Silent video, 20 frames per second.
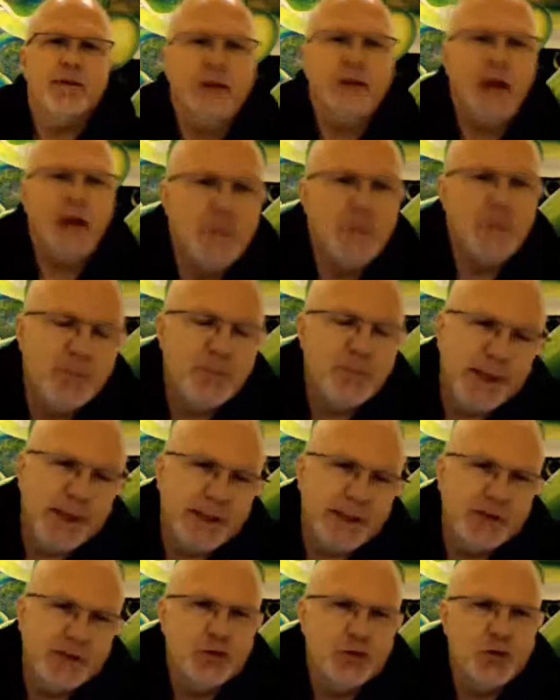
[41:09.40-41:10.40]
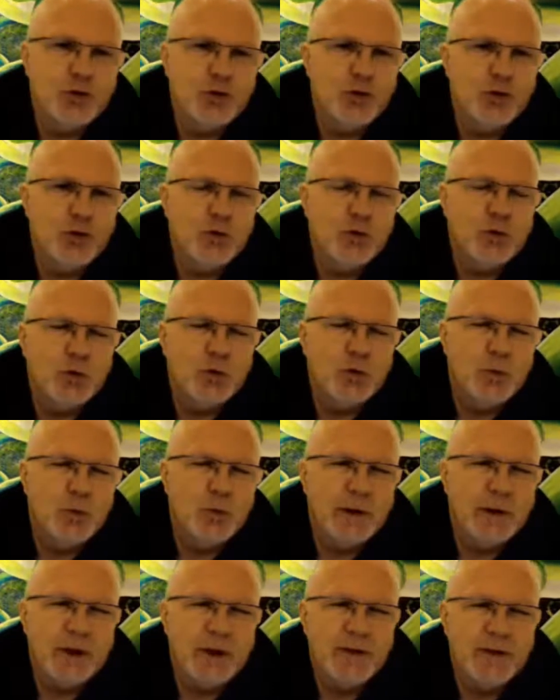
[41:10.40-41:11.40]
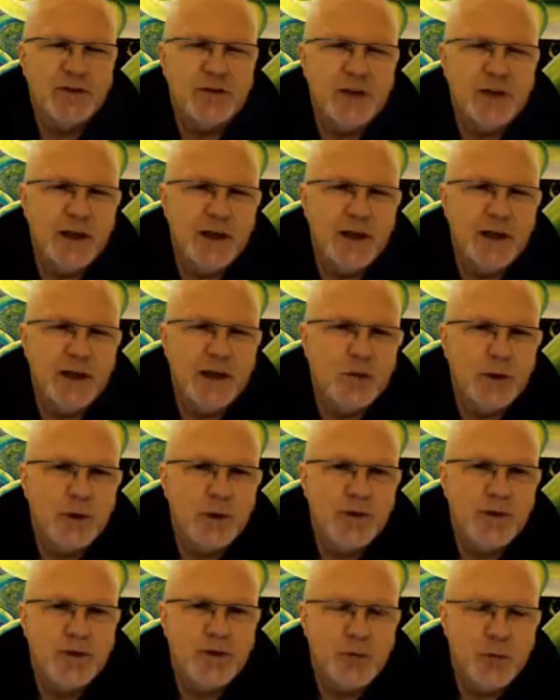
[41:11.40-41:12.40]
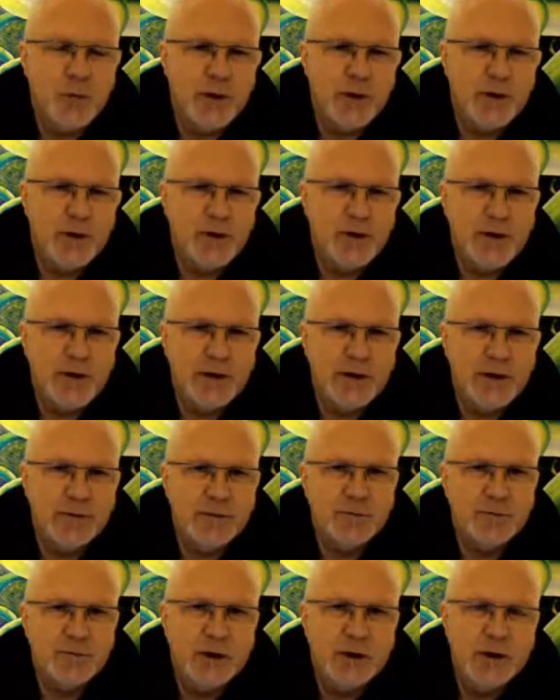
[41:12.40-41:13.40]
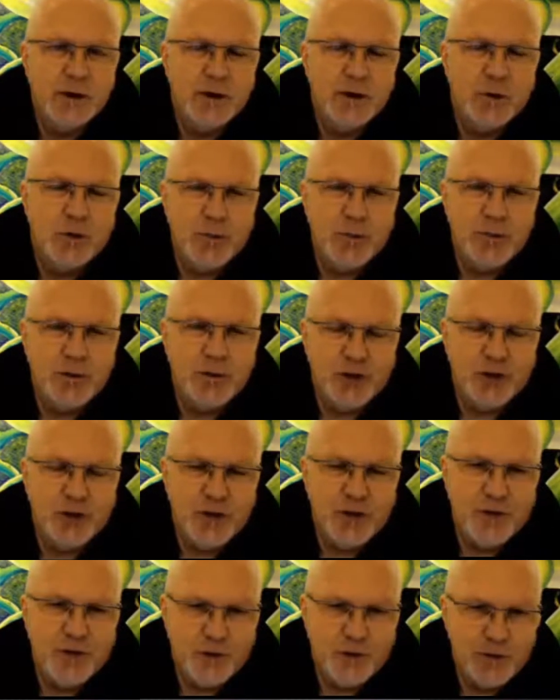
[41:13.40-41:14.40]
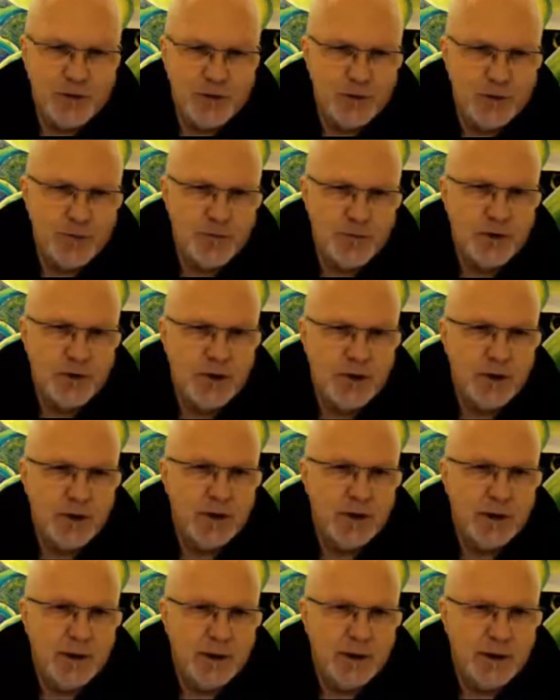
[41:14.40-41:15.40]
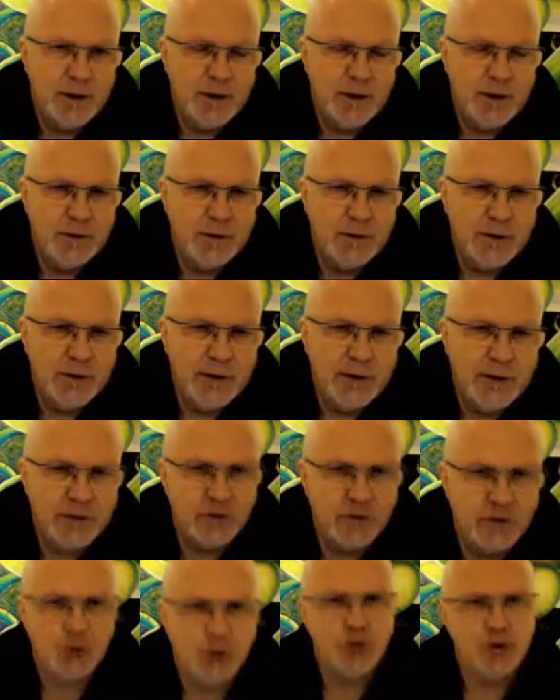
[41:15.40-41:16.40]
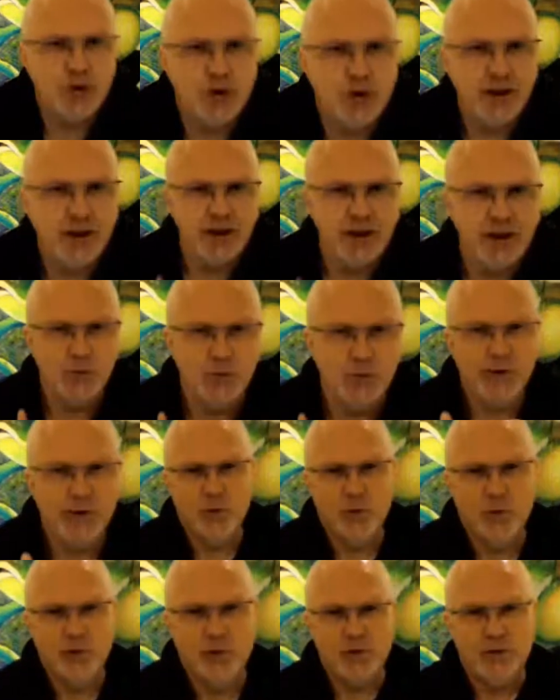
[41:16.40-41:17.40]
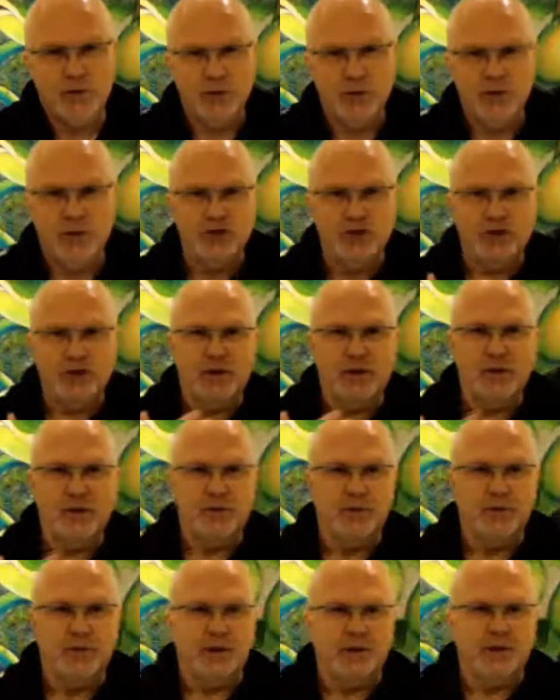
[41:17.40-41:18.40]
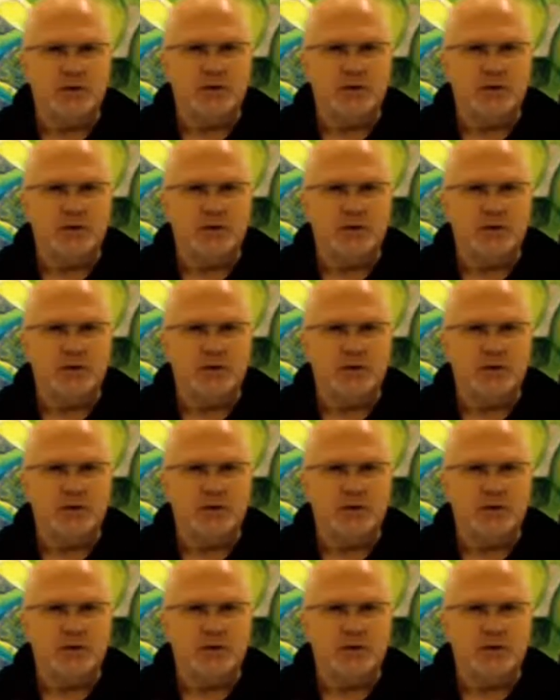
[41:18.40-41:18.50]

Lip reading: Coming back to what I started with representation systems and communicating with each other,